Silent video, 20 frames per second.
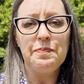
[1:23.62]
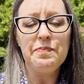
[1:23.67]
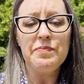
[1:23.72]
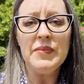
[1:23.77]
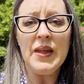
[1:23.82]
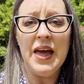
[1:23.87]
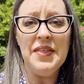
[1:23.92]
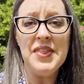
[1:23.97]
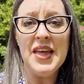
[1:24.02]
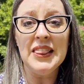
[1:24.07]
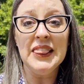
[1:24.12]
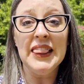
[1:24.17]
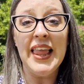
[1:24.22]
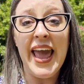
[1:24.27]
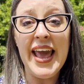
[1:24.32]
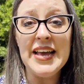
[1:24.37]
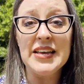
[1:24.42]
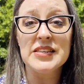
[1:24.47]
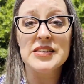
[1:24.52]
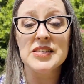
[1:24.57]
and then
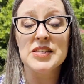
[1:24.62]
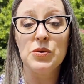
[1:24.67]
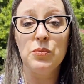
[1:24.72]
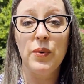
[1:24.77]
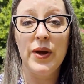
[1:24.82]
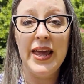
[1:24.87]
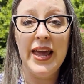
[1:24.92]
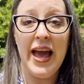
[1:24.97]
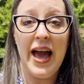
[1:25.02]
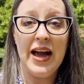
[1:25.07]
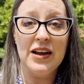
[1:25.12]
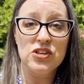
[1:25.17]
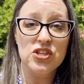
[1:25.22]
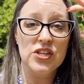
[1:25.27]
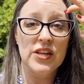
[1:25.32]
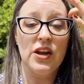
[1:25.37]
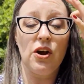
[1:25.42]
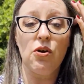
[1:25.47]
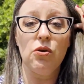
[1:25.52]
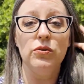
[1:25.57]
lakes, we
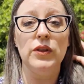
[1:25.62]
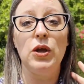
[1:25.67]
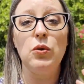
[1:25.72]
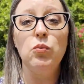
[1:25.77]
actually are only